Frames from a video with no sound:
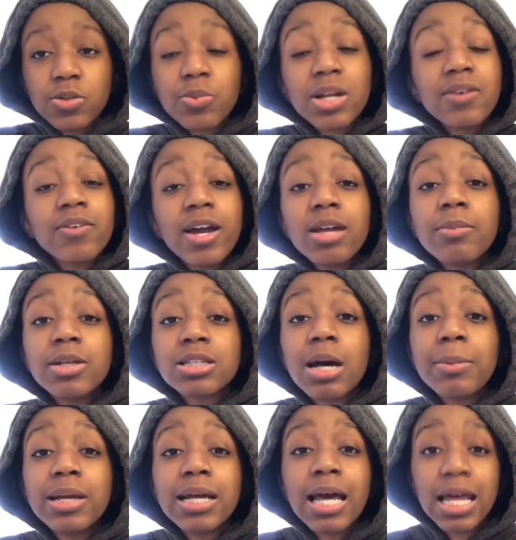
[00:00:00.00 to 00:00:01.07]
or whatever animes
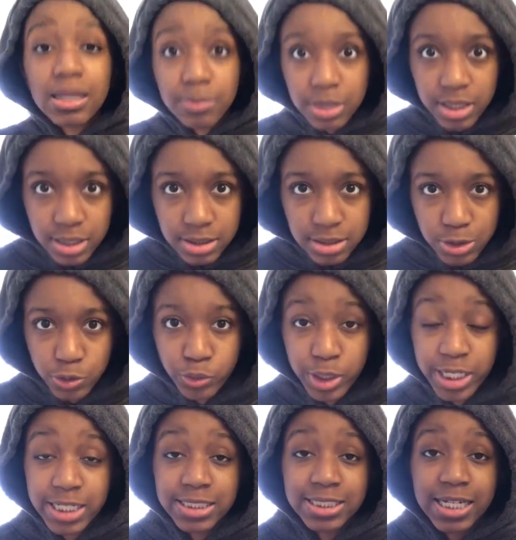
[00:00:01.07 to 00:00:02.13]
on my anime list, the
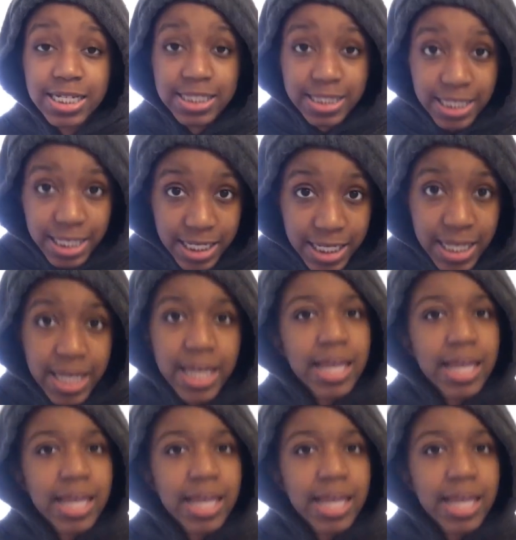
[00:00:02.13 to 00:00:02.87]
ratings that I did.